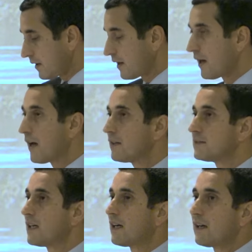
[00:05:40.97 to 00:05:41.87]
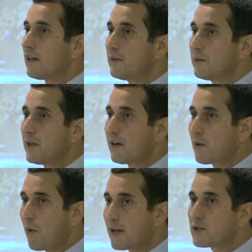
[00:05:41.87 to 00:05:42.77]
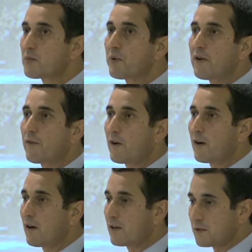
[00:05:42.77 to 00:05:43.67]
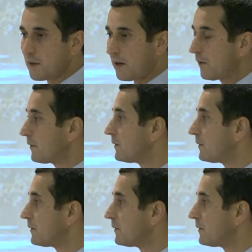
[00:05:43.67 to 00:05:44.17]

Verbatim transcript: and uh, we are request to pray for her as well.